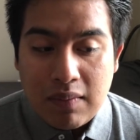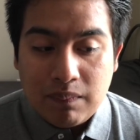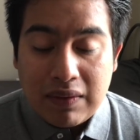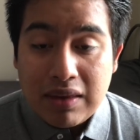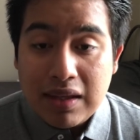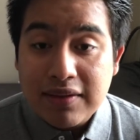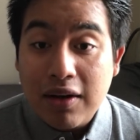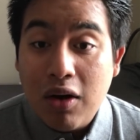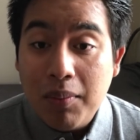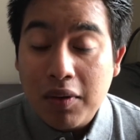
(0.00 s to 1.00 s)
Maybe things at
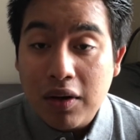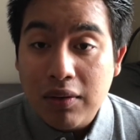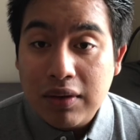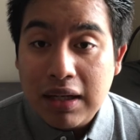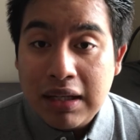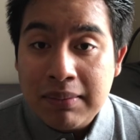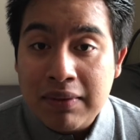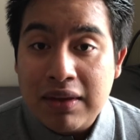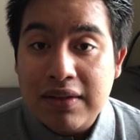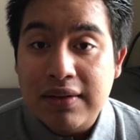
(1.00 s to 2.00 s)
home are not okay. Maybe
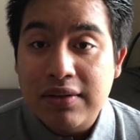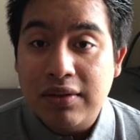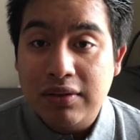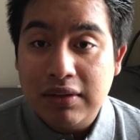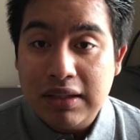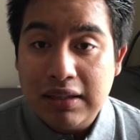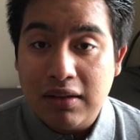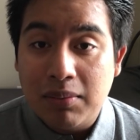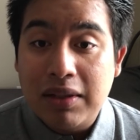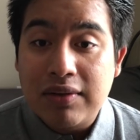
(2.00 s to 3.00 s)
things internally,
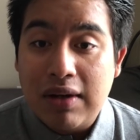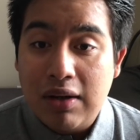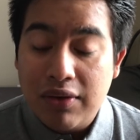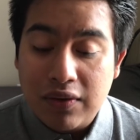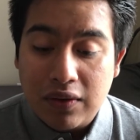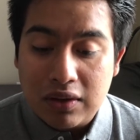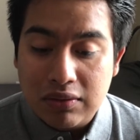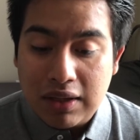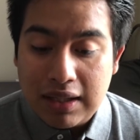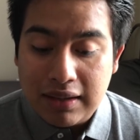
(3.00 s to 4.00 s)
our mental health are not
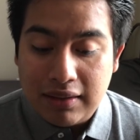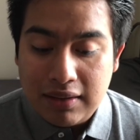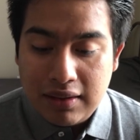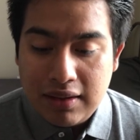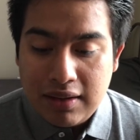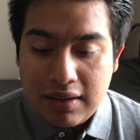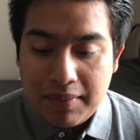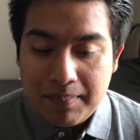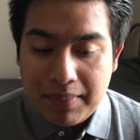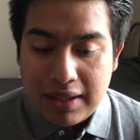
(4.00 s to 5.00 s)
okay.
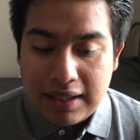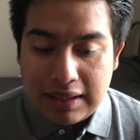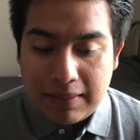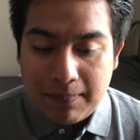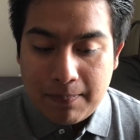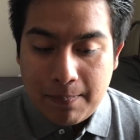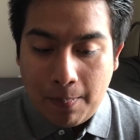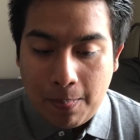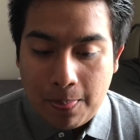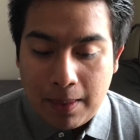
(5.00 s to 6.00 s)
But
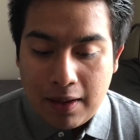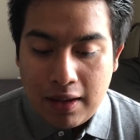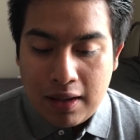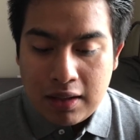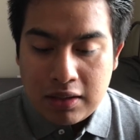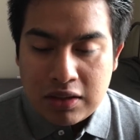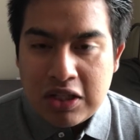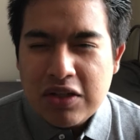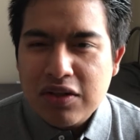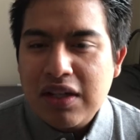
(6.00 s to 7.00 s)

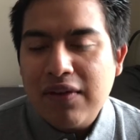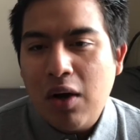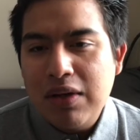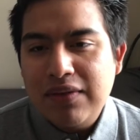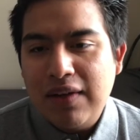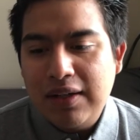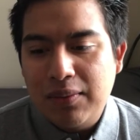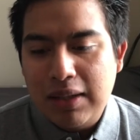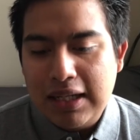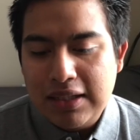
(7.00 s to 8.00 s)
teachers have always found a
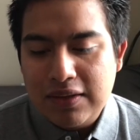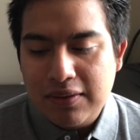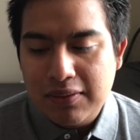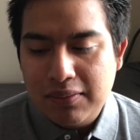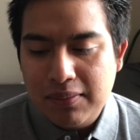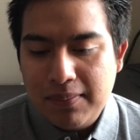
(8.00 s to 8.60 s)
way to